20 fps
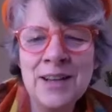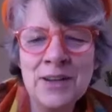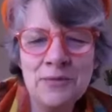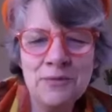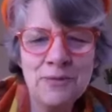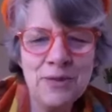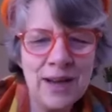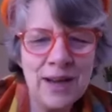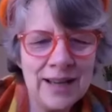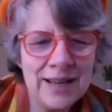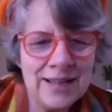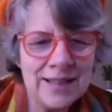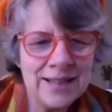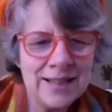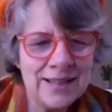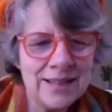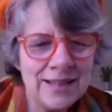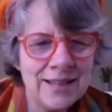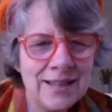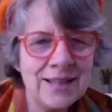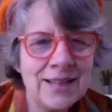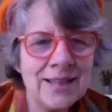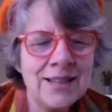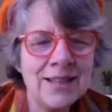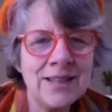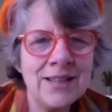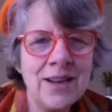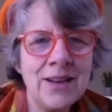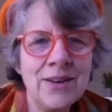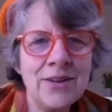Right.
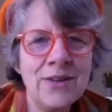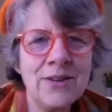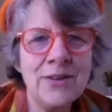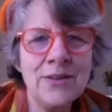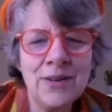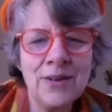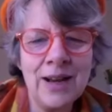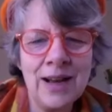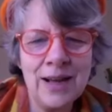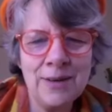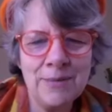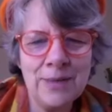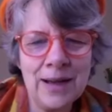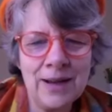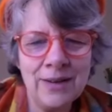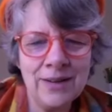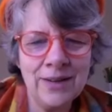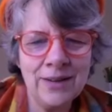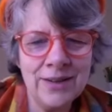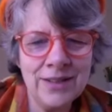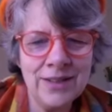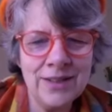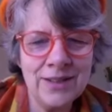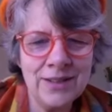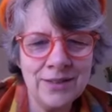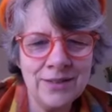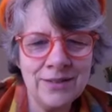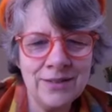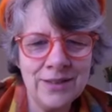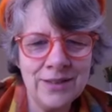So I'm now going
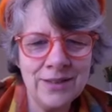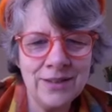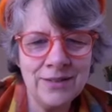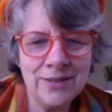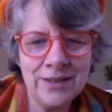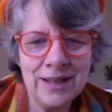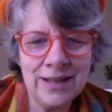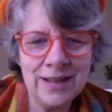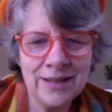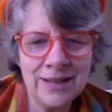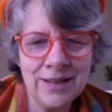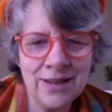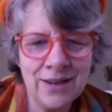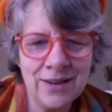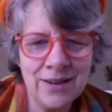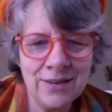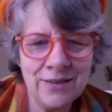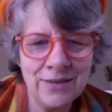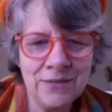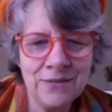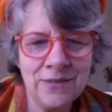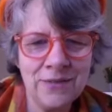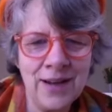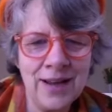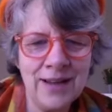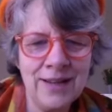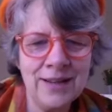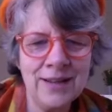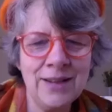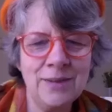to do the eternal,
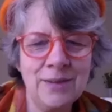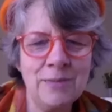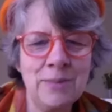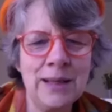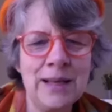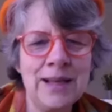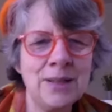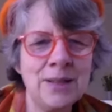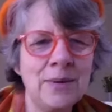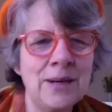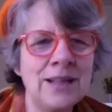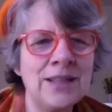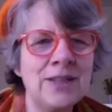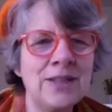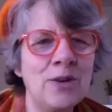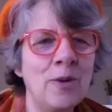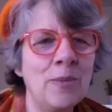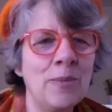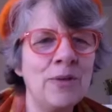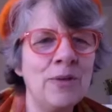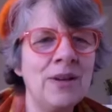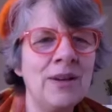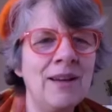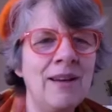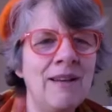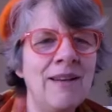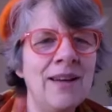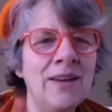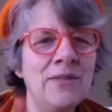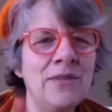find the place where I stopped the
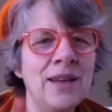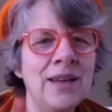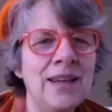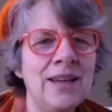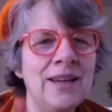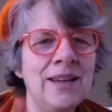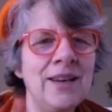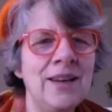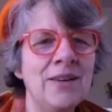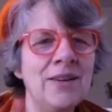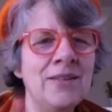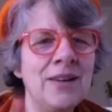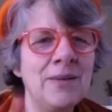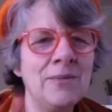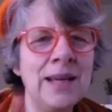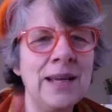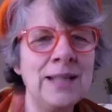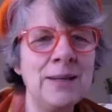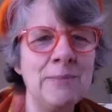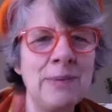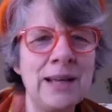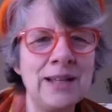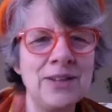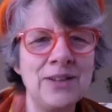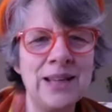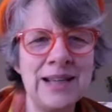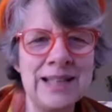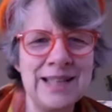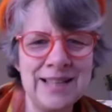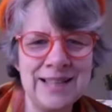live. There you go. I'm getting better
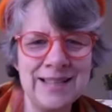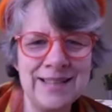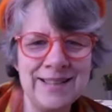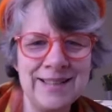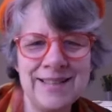at it.